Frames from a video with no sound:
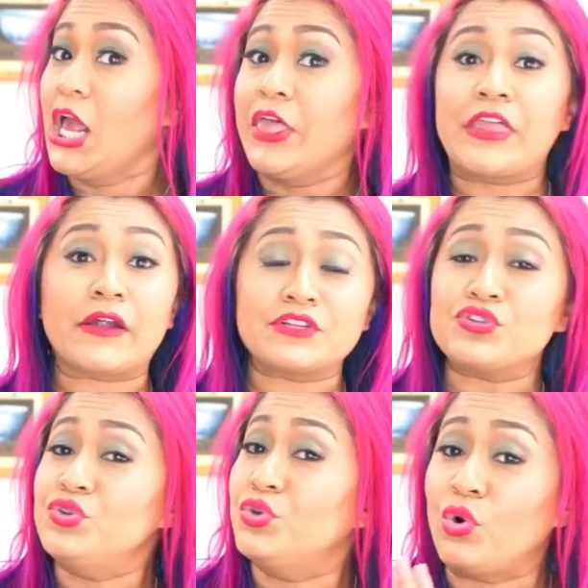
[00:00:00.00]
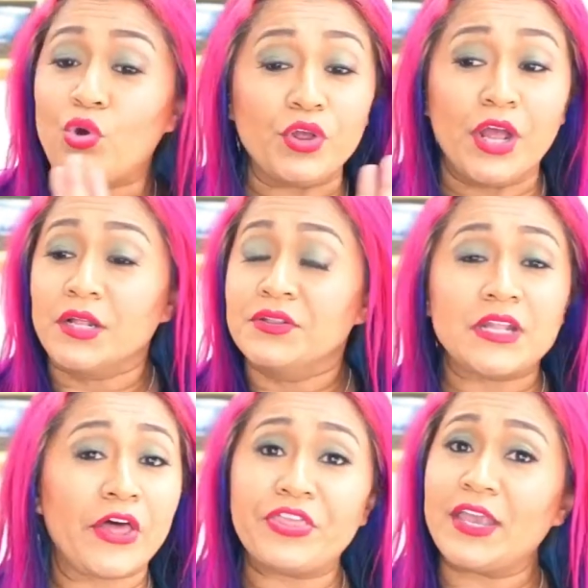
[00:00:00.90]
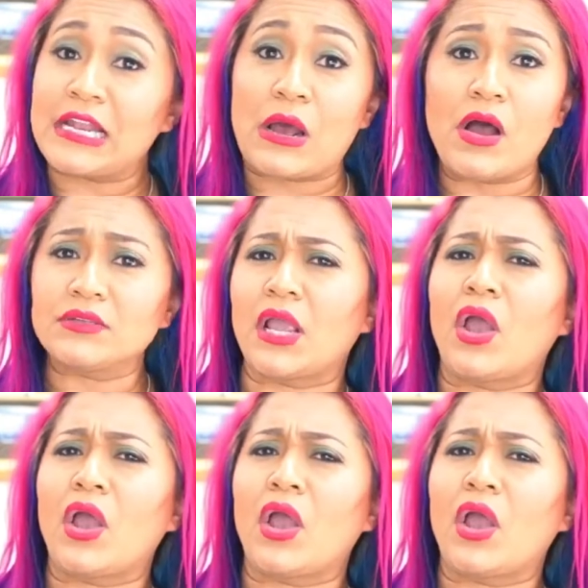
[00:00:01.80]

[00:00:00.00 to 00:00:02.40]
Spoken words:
There is nothing in our house like,